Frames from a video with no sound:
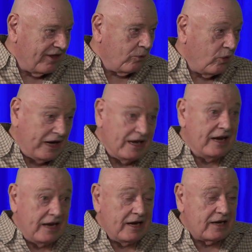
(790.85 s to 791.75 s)
that we
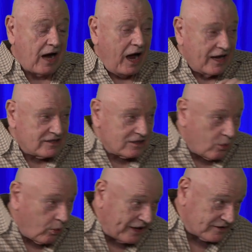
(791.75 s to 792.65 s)
need
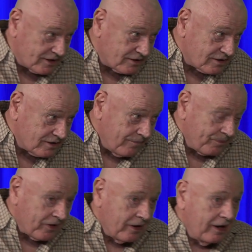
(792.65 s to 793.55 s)
consequences
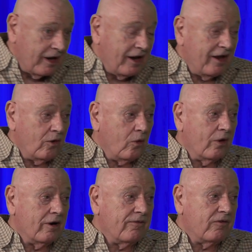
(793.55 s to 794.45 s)
in
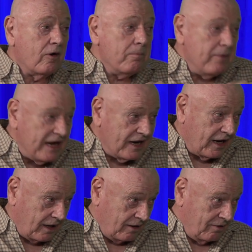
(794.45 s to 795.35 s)
order for
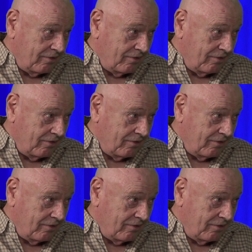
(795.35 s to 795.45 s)
meaning.